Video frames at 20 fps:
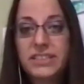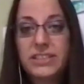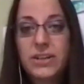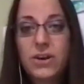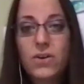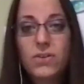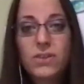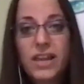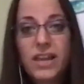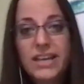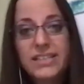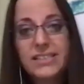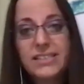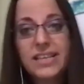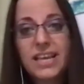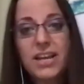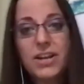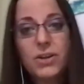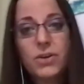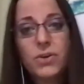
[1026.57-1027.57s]
Don't like
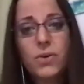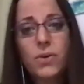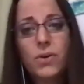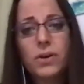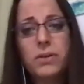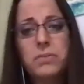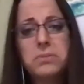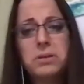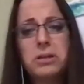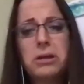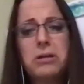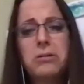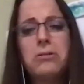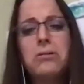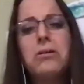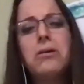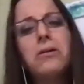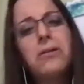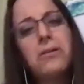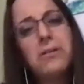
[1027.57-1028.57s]
sit in a corner and be like,
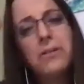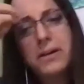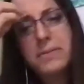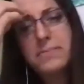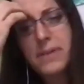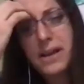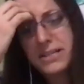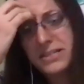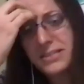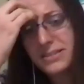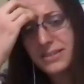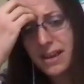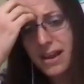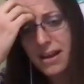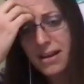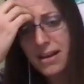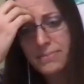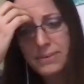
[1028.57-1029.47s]
oh, I messed up.